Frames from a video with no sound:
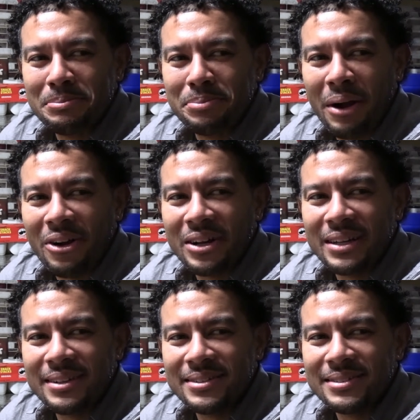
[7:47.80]

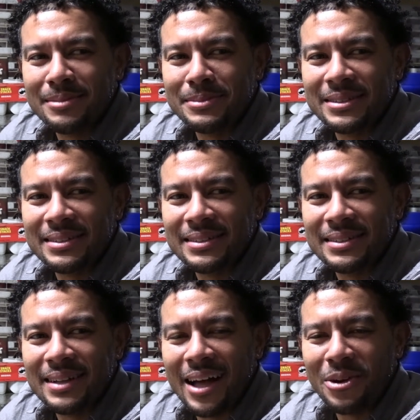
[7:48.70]
Barkley or something.
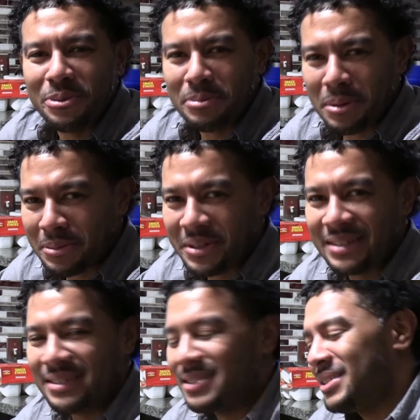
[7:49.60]
I don't remember.
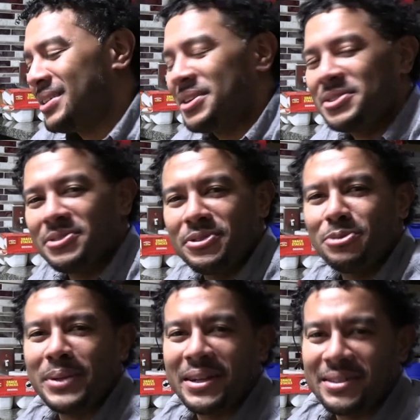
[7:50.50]
There's a
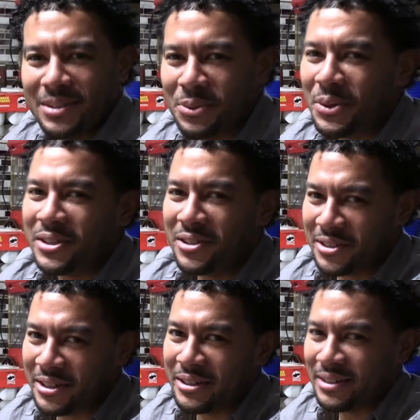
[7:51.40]
few players that weren't
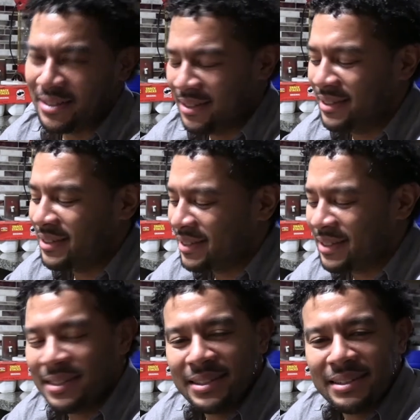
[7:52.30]
on there.
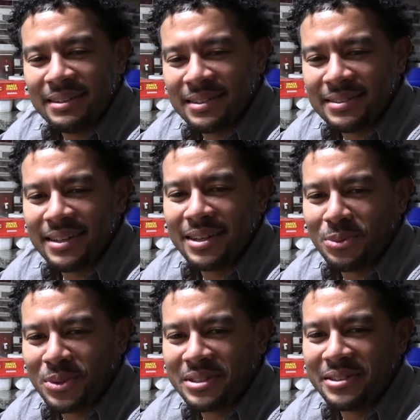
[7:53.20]
They
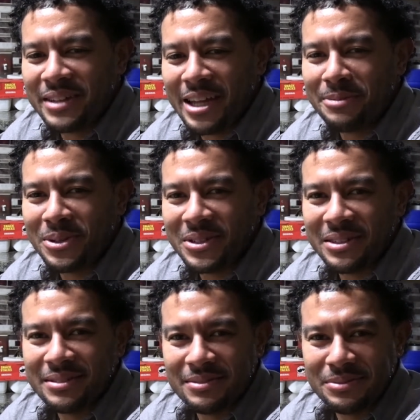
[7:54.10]
didn't want their name
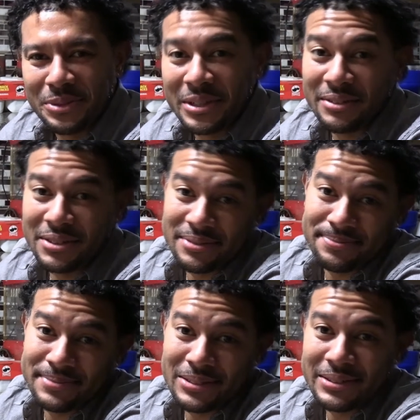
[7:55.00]
on
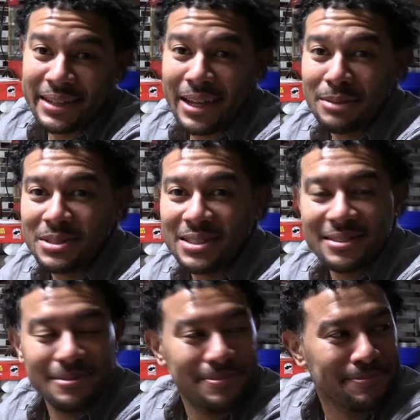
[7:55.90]
on the game
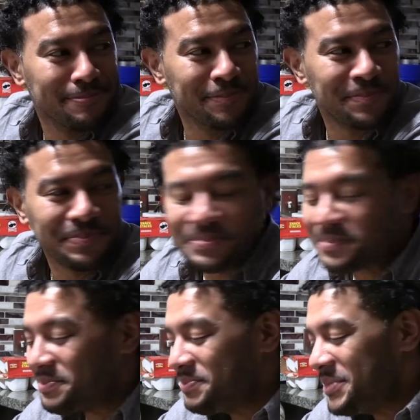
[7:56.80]
system.
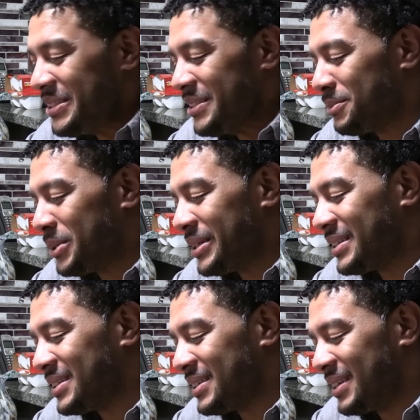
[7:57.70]
But
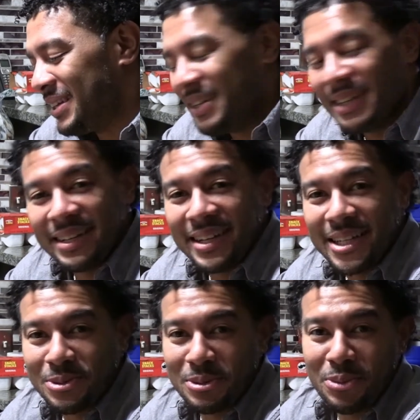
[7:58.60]

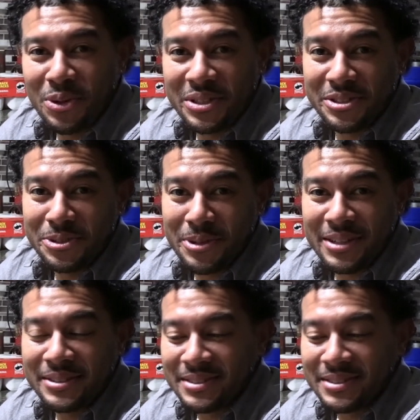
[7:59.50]
that's what boys do, right?